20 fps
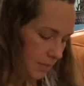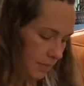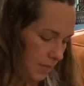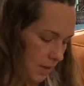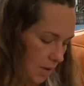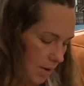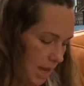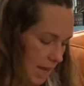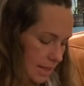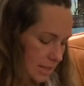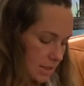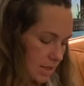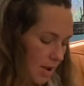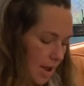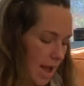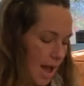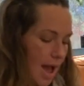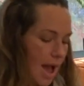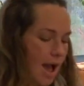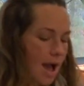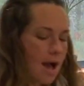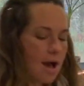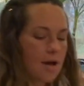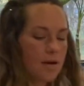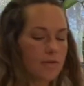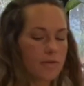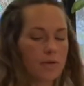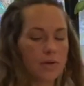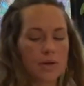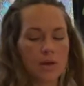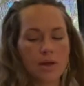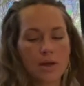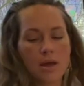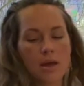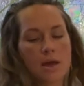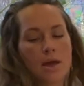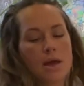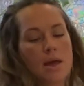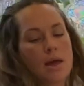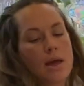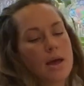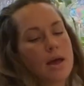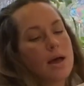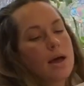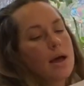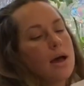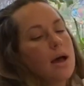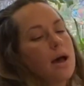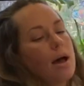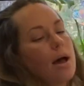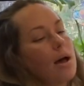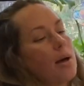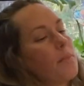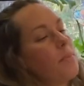Okay, so I have a